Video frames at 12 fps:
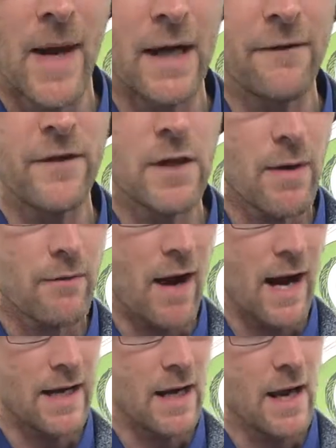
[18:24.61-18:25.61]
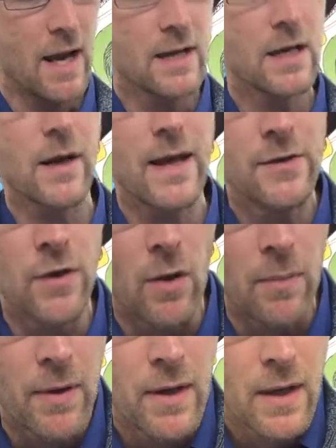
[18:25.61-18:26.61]
And if you do it right, you'll end
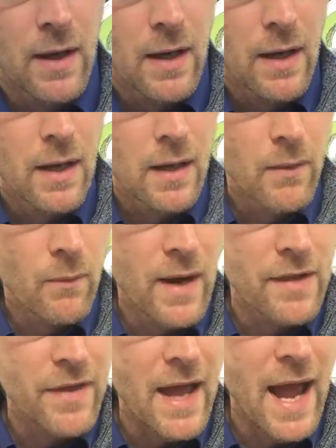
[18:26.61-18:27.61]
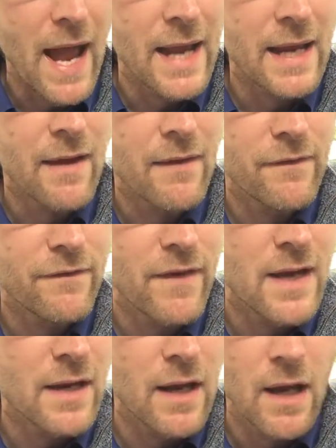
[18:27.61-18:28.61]
up with a
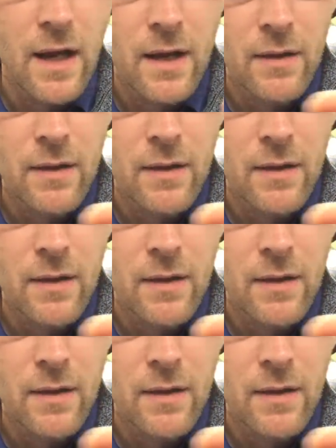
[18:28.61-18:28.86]
finger.